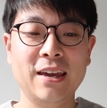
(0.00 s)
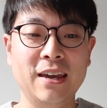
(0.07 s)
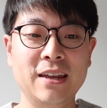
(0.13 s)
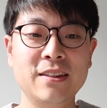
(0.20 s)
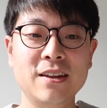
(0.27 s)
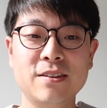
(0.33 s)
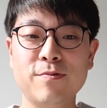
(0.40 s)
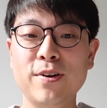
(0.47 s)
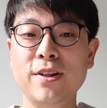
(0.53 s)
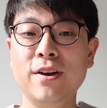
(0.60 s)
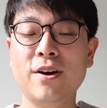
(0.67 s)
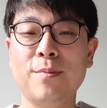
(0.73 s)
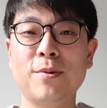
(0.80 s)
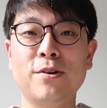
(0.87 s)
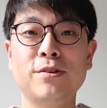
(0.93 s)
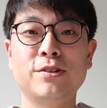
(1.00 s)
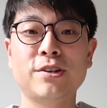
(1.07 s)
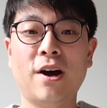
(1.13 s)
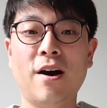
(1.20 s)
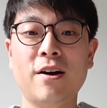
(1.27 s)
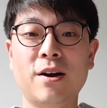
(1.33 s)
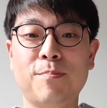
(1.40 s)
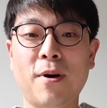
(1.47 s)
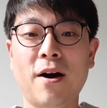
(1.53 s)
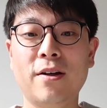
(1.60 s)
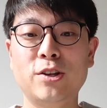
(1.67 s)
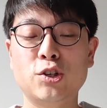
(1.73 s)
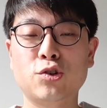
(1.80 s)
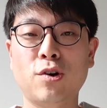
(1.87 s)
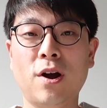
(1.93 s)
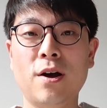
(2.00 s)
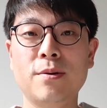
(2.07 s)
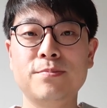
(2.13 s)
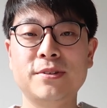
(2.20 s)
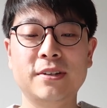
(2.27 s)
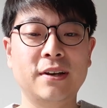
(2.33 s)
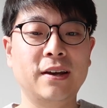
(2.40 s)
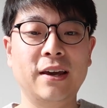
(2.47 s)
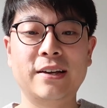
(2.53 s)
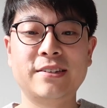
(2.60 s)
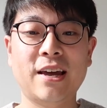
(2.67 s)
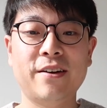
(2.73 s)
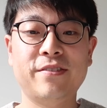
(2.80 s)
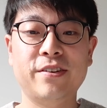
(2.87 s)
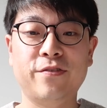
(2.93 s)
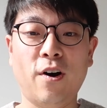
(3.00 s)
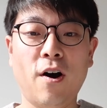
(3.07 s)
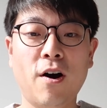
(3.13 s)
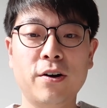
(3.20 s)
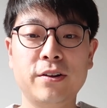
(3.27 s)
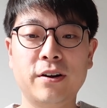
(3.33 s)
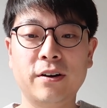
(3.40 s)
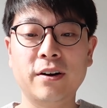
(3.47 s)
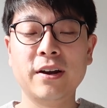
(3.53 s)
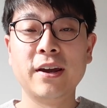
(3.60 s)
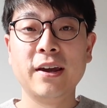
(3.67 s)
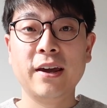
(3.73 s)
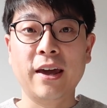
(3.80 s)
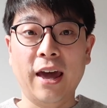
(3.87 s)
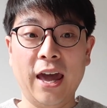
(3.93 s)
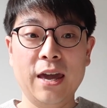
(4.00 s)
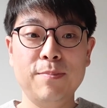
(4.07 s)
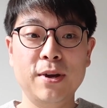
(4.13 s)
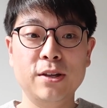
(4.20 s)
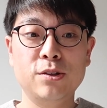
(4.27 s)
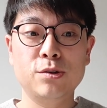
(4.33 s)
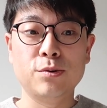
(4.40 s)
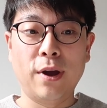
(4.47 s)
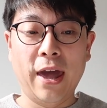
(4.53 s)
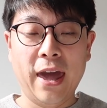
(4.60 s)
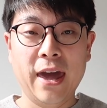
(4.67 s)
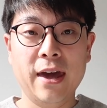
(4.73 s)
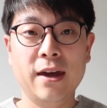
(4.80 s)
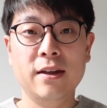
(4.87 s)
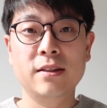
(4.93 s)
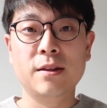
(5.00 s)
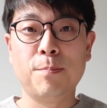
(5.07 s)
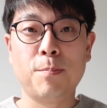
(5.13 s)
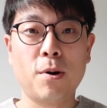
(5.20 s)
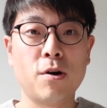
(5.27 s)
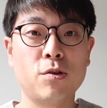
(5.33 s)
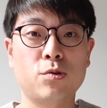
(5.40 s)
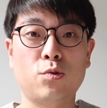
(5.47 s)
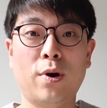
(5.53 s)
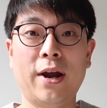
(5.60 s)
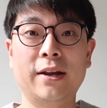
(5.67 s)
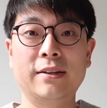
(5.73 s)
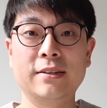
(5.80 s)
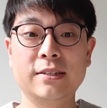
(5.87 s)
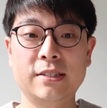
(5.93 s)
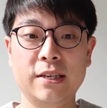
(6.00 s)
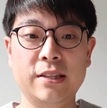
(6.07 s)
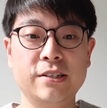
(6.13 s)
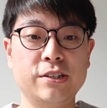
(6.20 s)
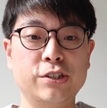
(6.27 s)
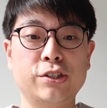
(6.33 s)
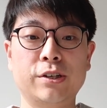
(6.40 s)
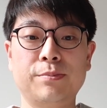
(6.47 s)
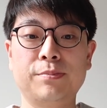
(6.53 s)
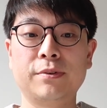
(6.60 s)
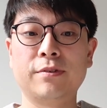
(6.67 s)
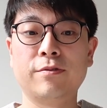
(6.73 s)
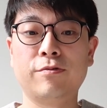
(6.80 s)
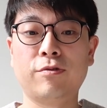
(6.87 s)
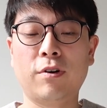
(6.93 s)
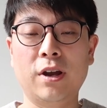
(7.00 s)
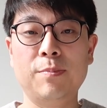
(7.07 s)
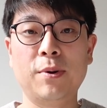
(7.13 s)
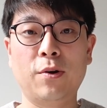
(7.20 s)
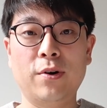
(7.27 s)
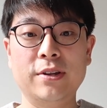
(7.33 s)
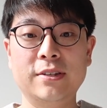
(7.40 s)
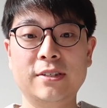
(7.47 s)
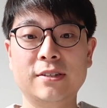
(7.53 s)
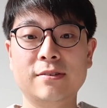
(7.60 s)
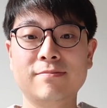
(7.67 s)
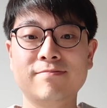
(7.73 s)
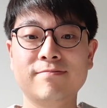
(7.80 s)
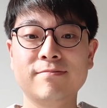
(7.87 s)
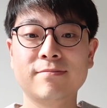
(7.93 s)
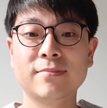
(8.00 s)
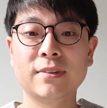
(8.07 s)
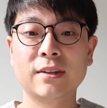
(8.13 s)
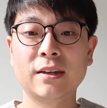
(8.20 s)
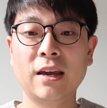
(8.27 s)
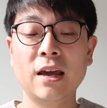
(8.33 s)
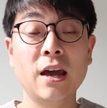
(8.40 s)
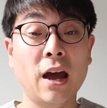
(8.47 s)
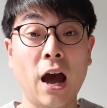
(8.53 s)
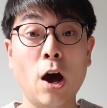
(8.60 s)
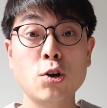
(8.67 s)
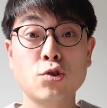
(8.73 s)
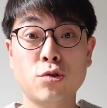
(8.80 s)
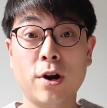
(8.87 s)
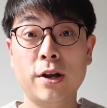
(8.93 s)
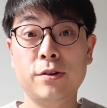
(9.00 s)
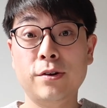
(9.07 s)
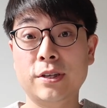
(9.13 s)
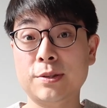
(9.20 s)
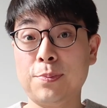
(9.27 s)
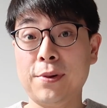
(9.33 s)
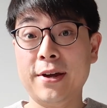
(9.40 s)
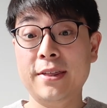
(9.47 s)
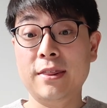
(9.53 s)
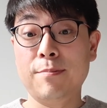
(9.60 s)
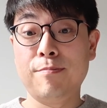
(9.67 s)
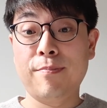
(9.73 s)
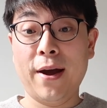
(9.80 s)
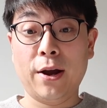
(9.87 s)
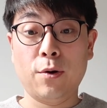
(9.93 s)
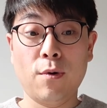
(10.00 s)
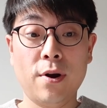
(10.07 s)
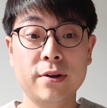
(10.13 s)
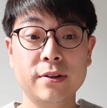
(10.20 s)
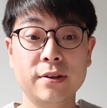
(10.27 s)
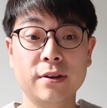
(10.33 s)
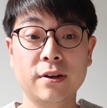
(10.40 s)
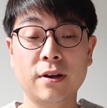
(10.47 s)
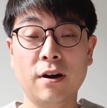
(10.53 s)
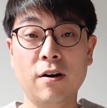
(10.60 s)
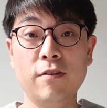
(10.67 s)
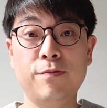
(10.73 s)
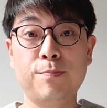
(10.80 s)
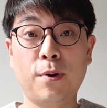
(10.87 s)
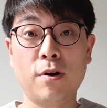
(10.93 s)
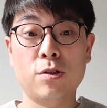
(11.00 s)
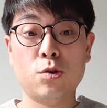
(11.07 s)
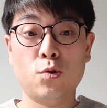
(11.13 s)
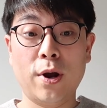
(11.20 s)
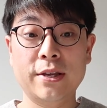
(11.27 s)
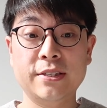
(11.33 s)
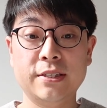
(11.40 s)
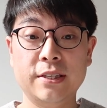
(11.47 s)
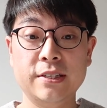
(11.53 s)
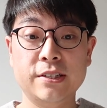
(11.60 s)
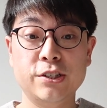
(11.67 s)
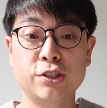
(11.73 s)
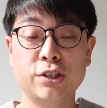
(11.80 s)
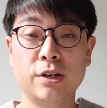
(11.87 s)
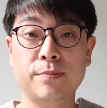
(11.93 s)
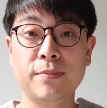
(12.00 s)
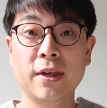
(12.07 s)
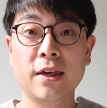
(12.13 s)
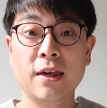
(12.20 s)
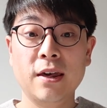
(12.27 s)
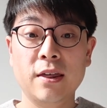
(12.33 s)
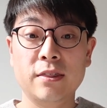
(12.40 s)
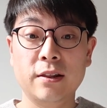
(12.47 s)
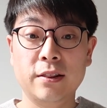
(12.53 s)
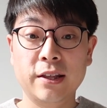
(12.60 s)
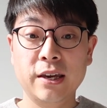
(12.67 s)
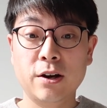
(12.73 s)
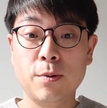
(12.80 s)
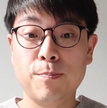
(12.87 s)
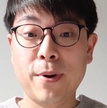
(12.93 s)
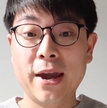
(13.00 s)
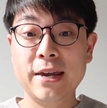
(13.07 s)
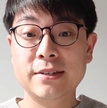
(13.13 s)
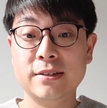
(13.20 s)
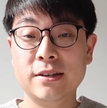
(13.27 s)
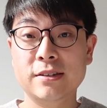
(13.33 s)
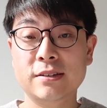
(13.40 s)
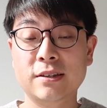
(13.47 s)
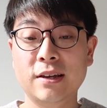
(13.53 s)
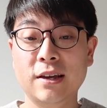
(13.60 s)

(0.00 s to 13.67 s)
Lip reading: In this video, I'm going to talk about Trump's executive order aiming to end birthright citizenship for immigrants. I'll try to explain the background of birthright citizenship, the legal basis,